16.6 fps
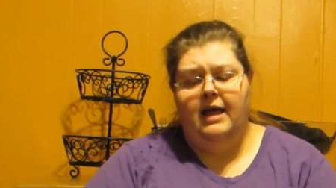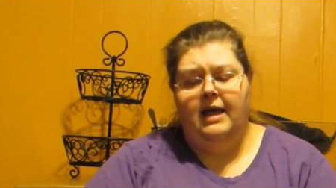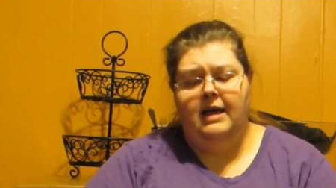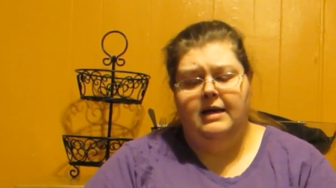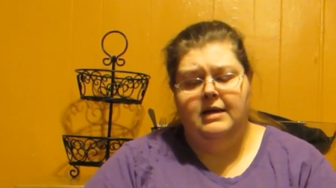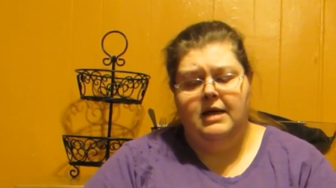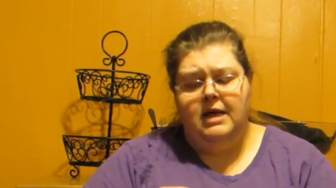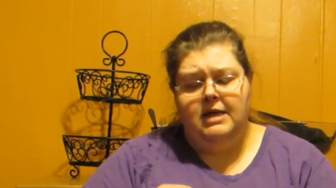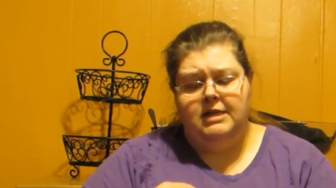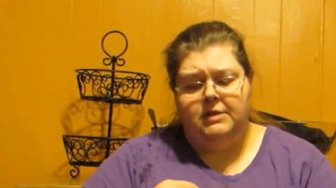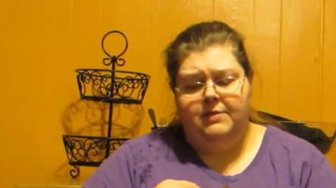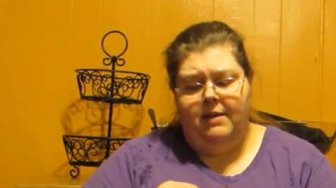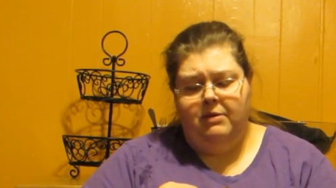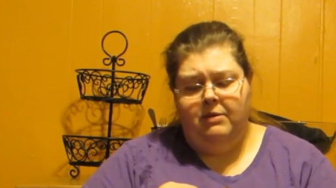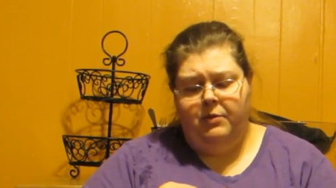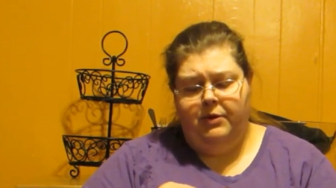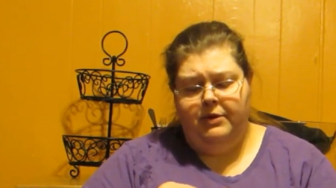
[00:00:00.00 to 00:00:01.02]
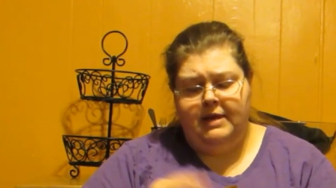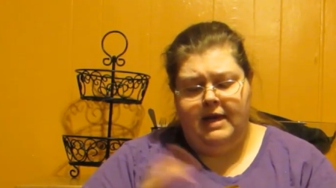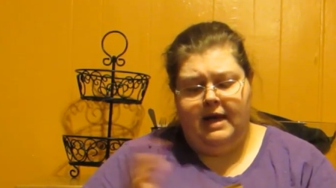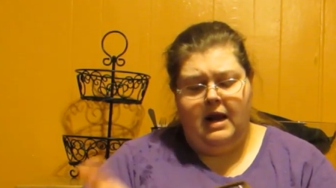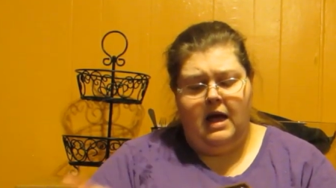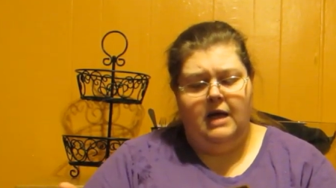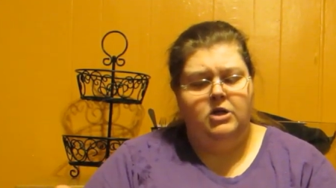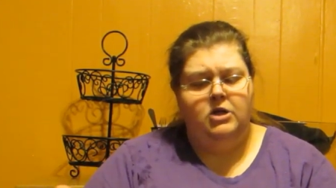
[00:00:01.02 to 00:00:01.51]
And to be able to put
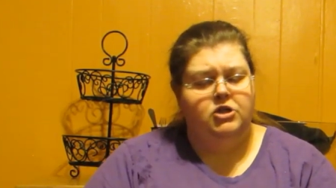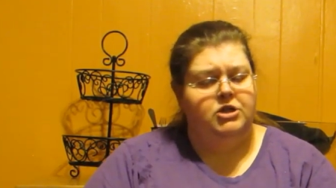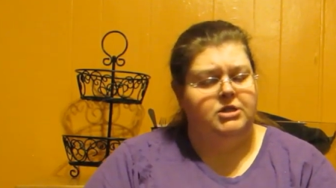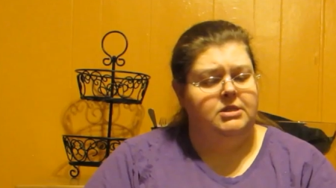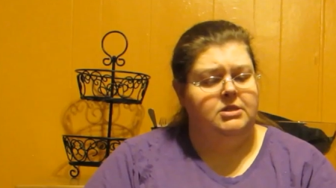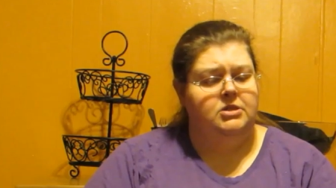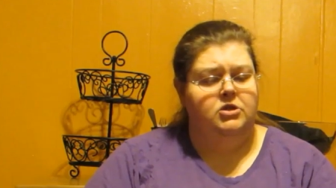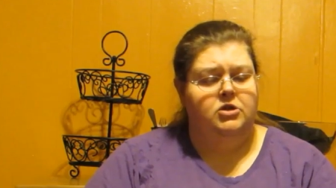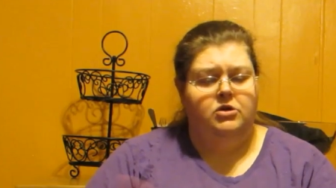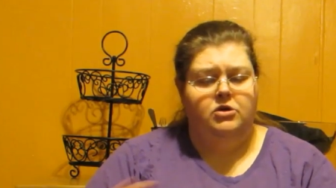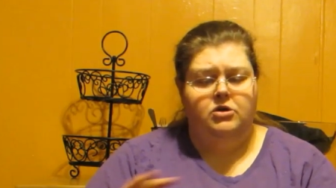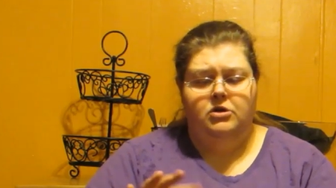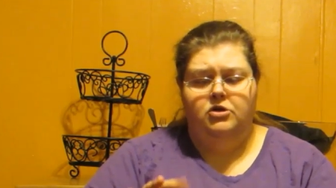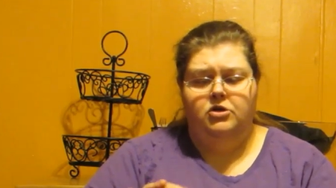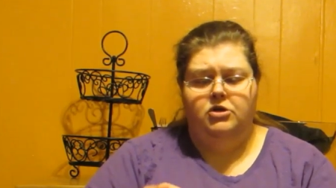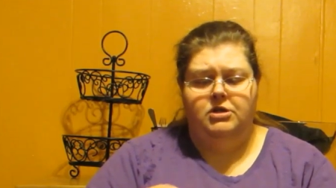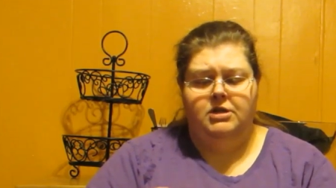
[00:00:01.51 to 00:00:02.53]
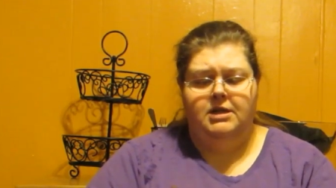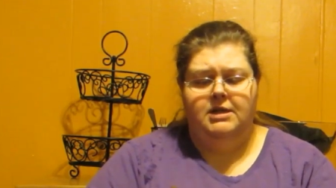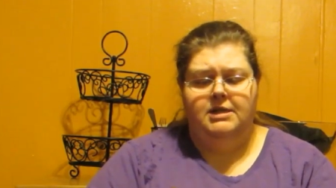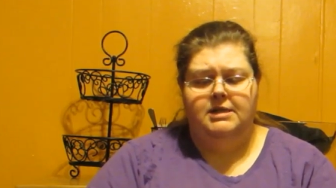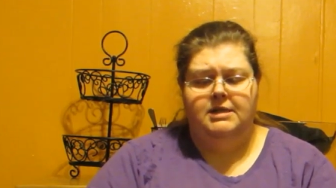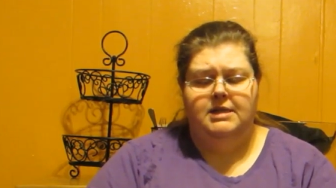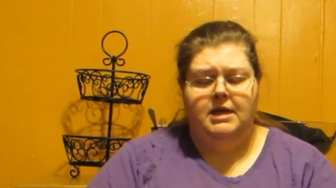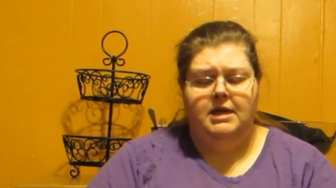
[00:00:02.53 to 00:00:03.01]
that on, you're just going to
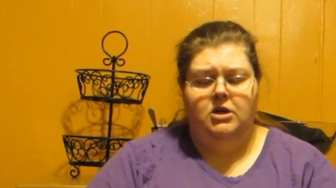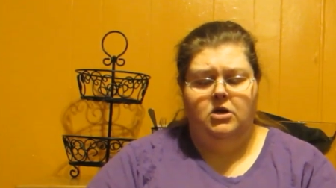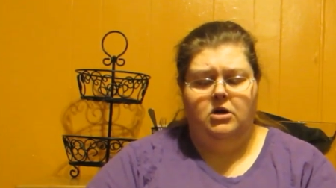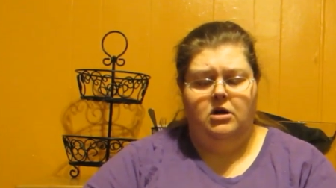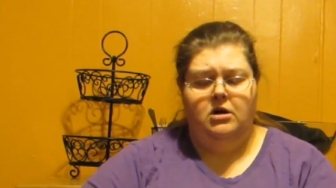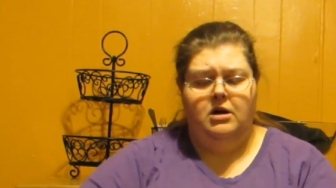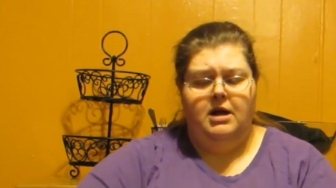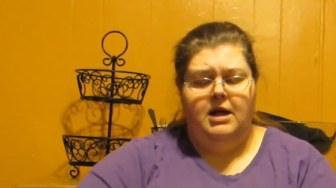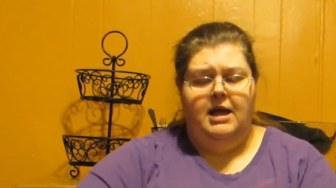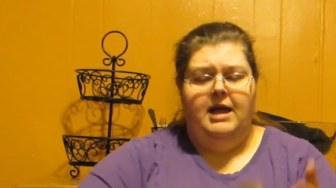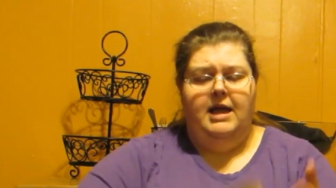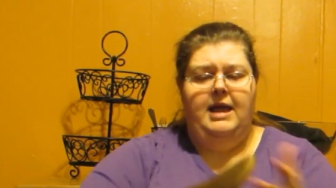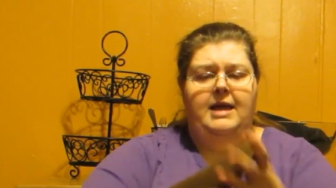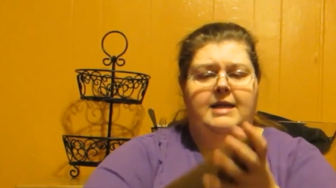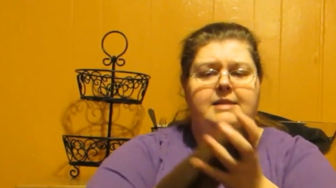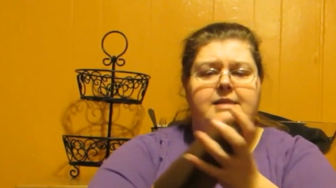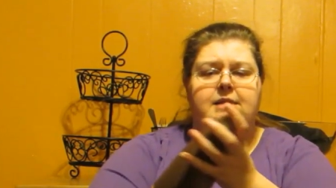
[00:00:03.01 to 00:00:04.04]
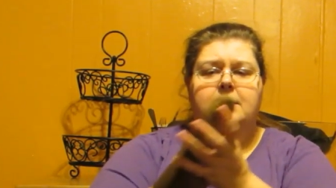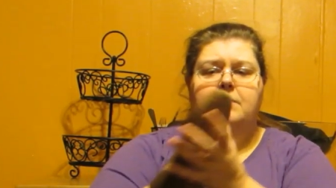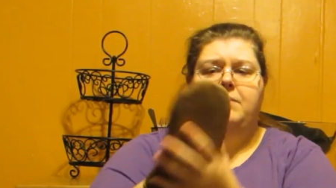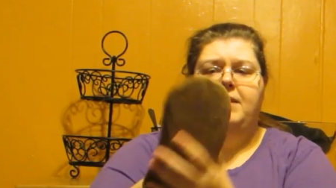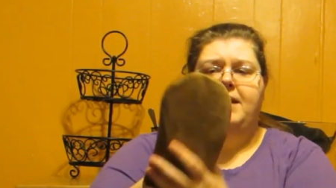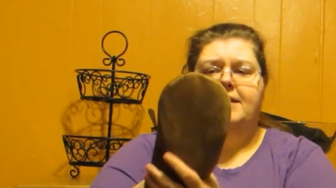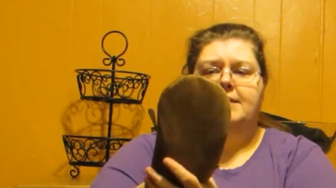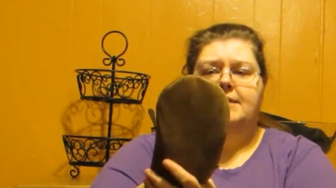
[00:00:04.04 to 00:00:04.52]
stick your hands in the
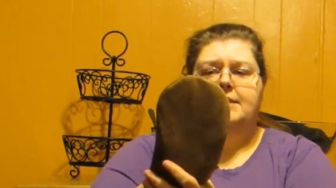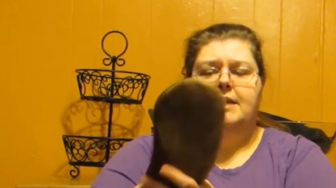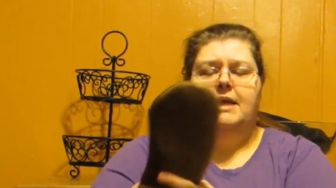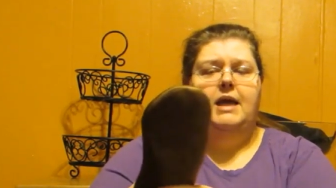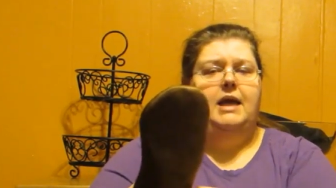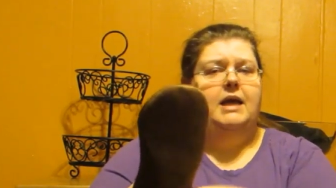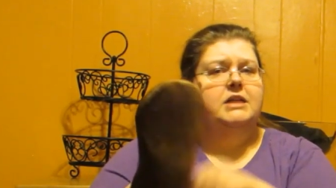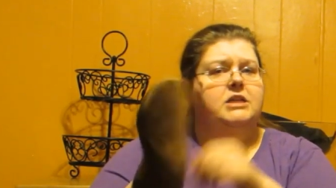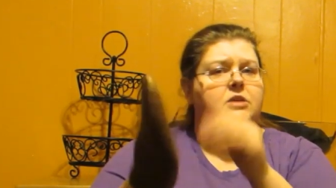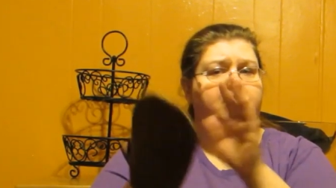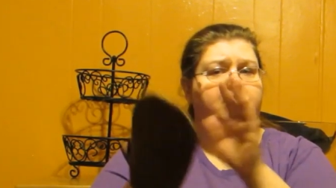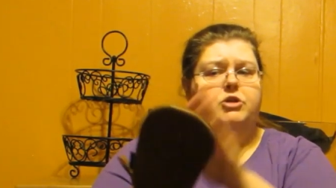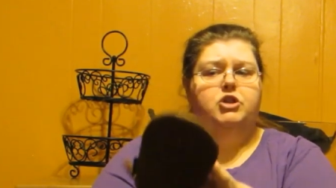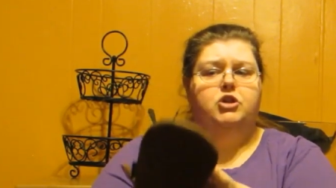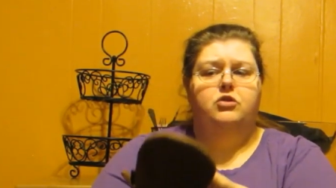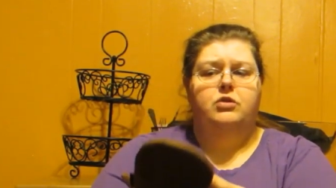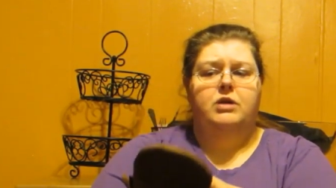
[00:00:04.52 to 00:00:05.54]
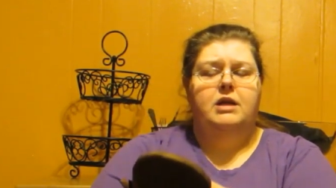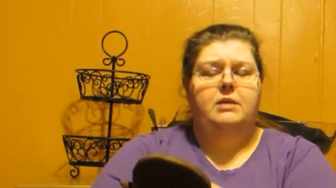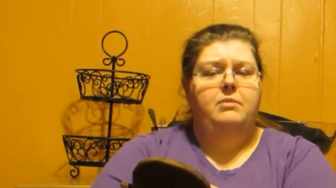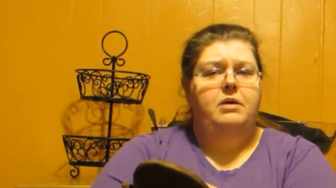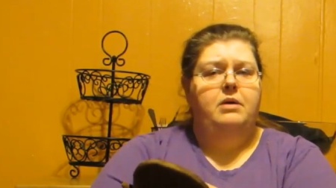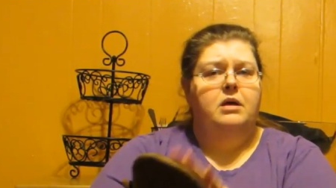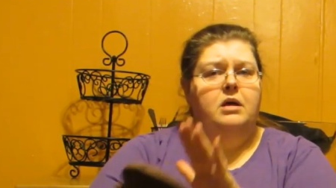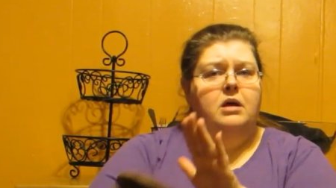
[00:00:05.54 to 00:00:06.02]
mitts and put your
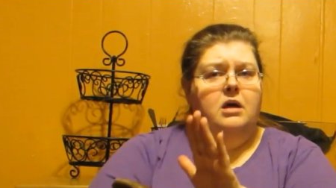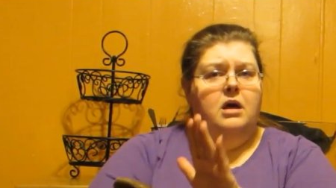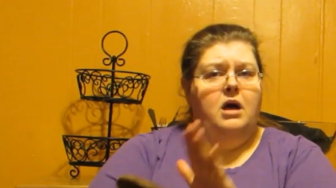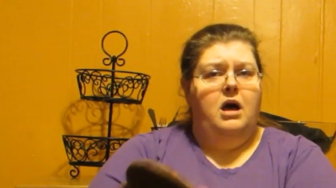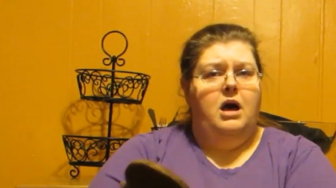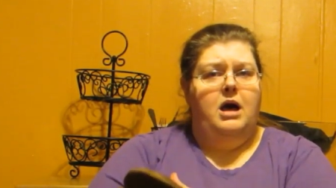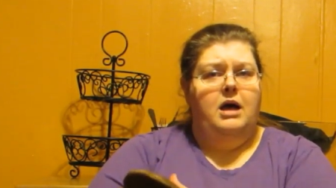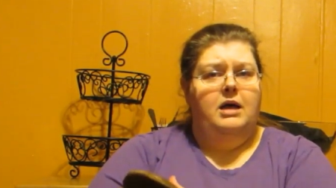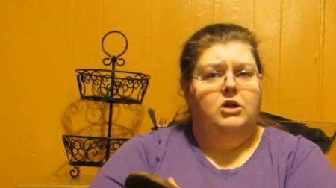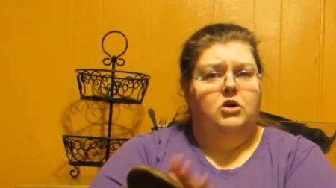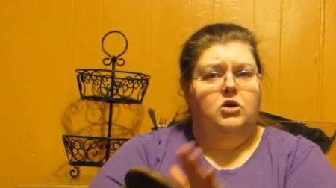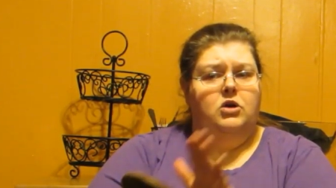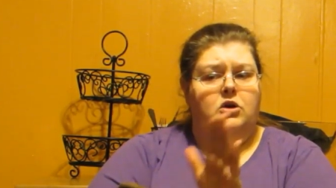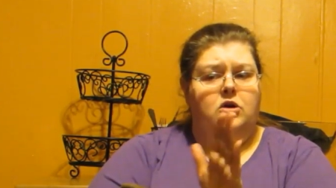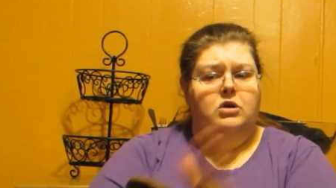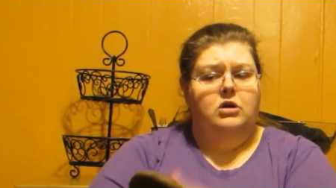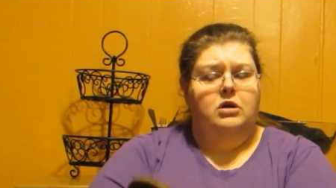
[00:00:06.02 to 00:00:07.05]
cream on your